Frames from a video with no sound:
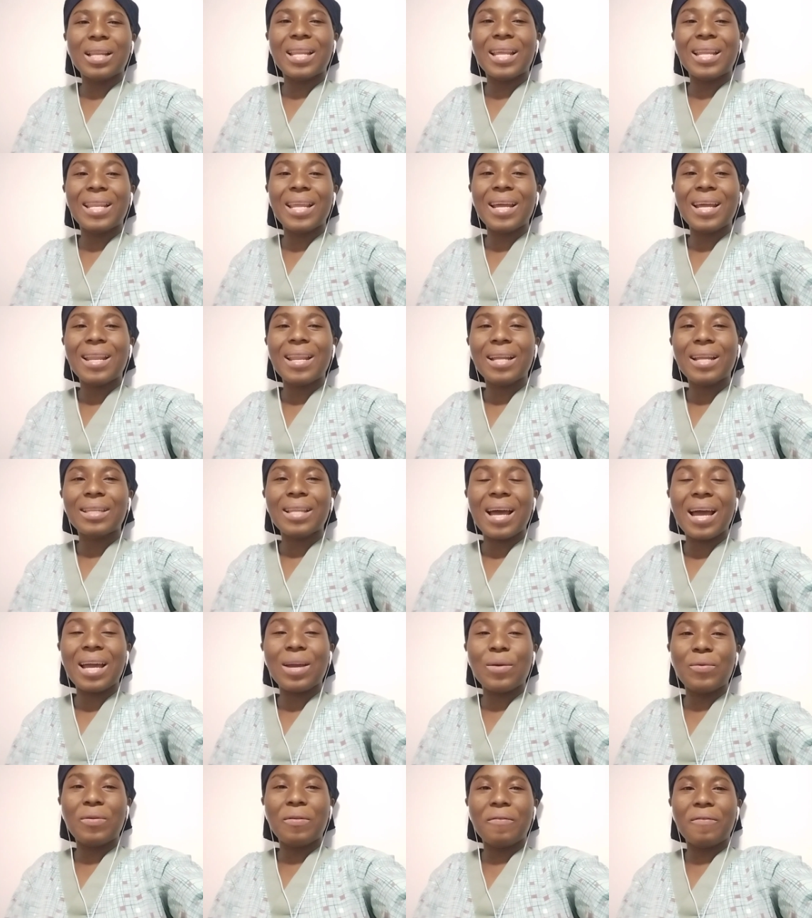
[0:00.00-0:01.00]
The day that
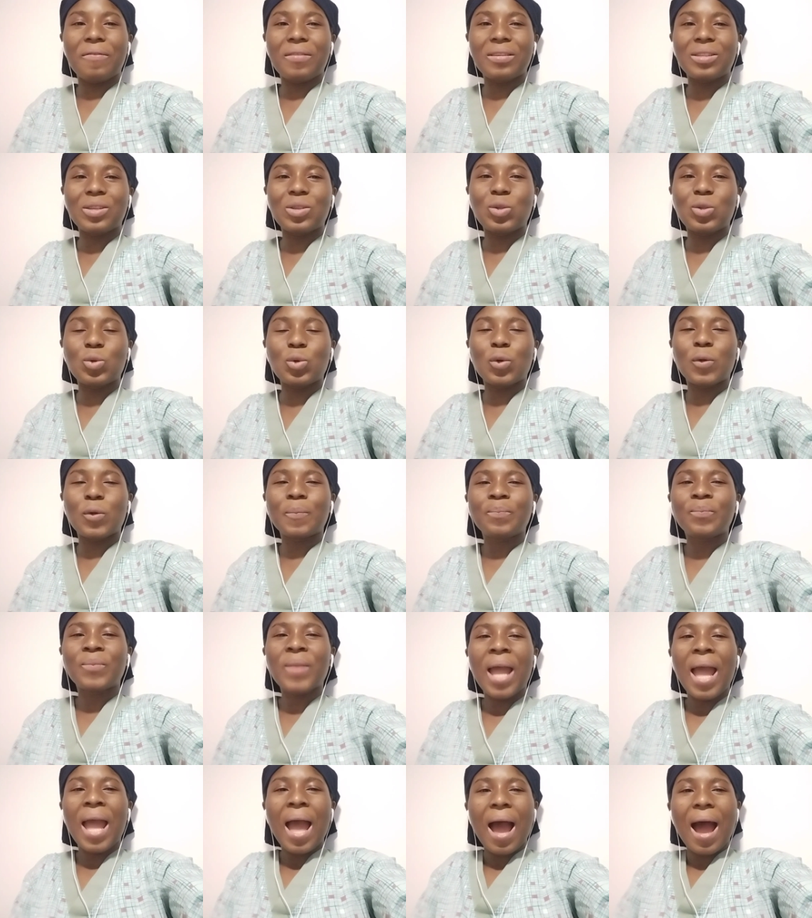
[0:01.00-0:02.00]
I will visit you,
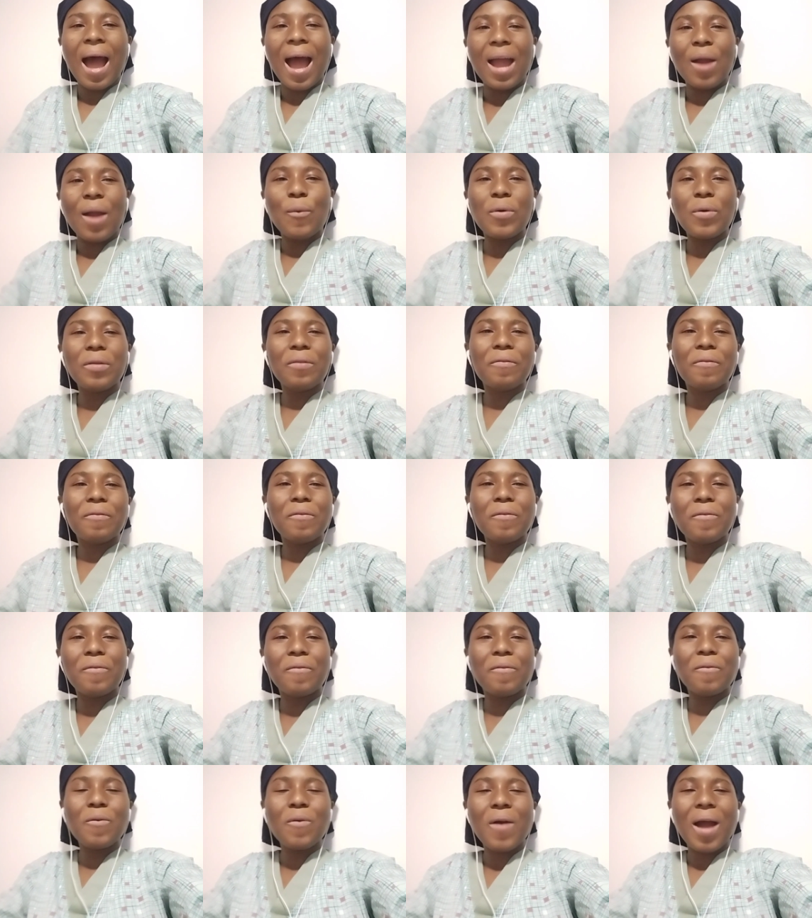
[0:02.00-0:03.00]
I want
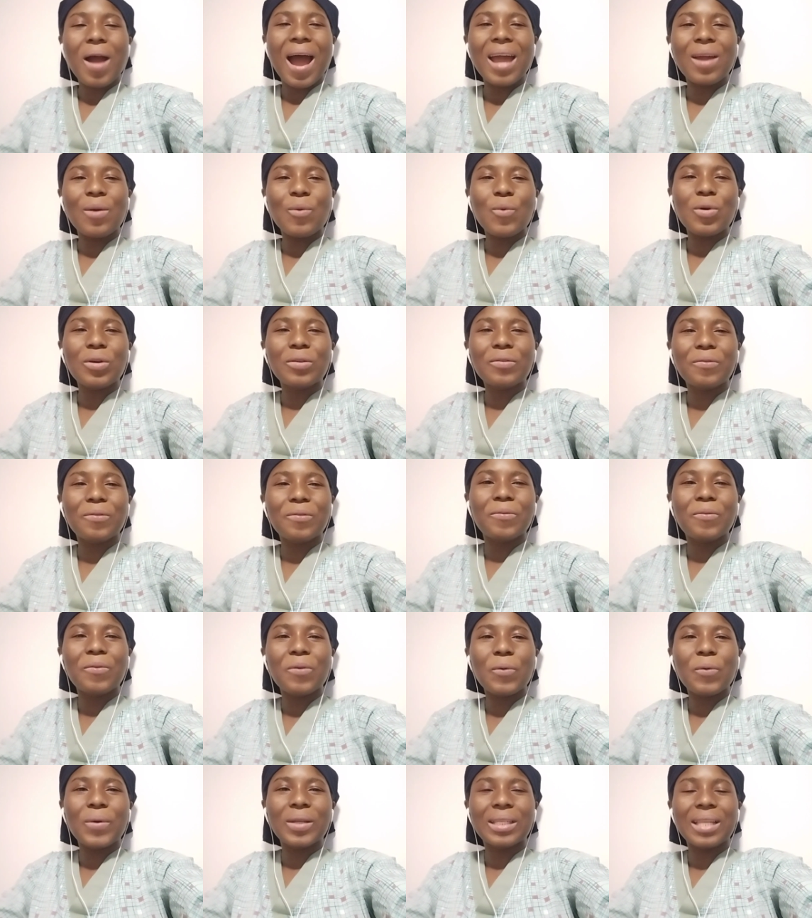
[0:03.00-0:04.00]
fufu. I want
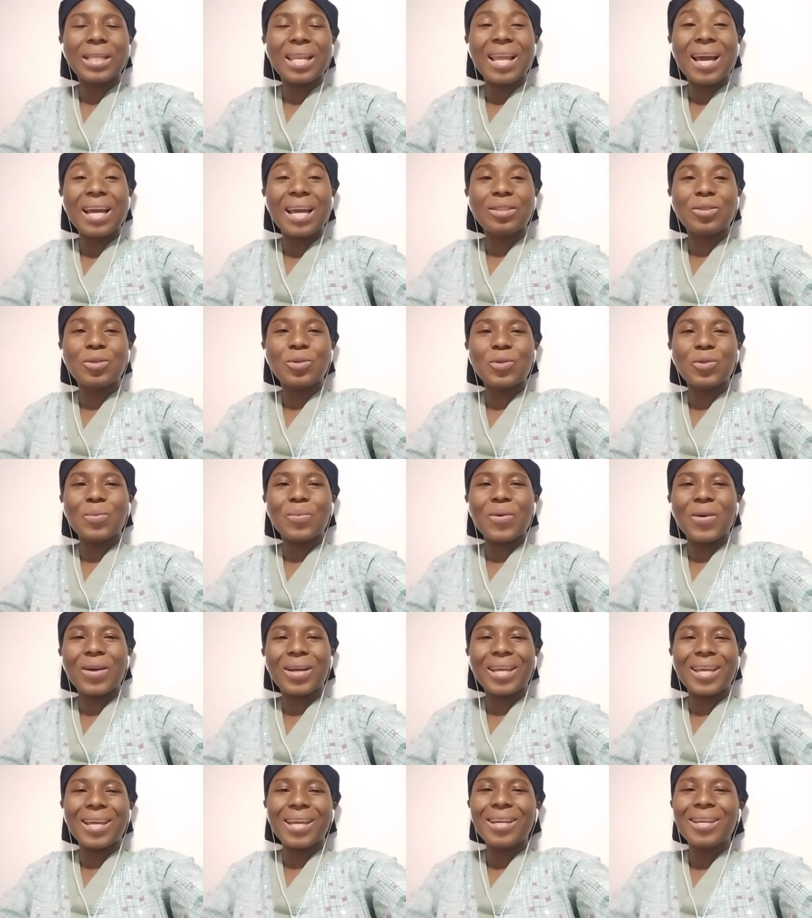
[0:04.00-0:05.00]
fufu with light soup,
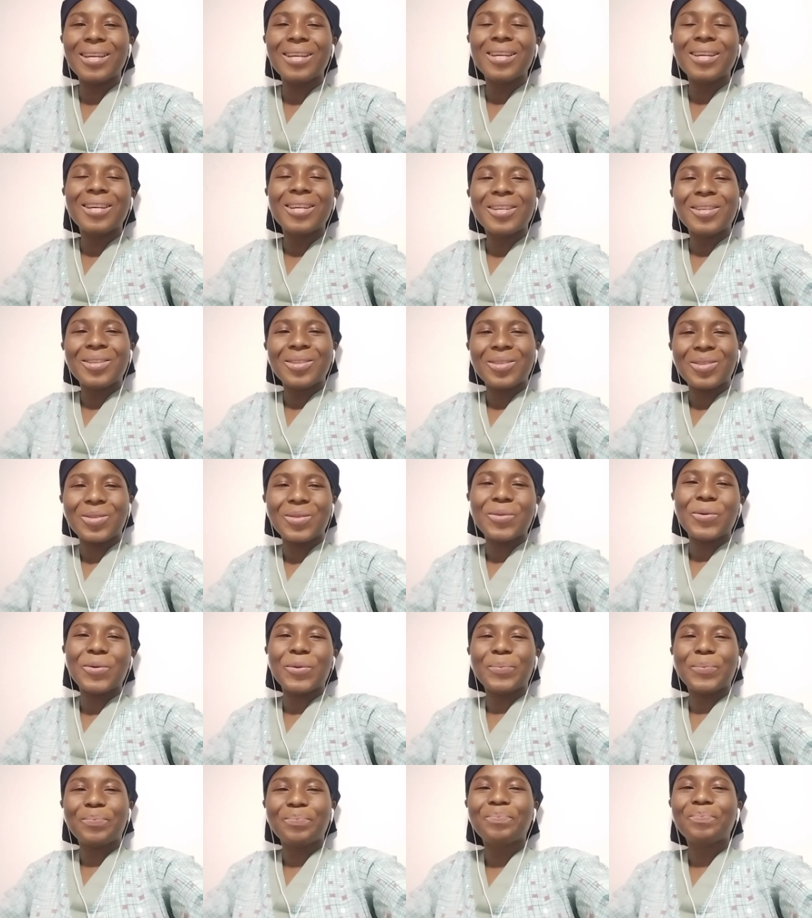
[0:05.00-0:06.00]
okay? So,
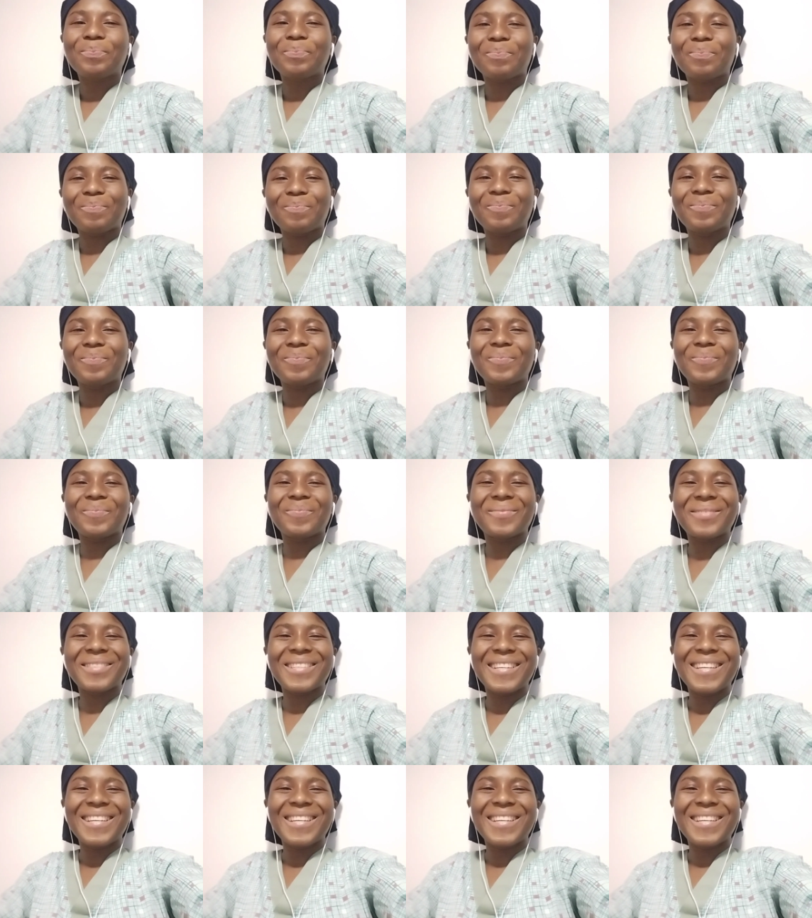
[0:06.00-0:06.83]
mm -hmm.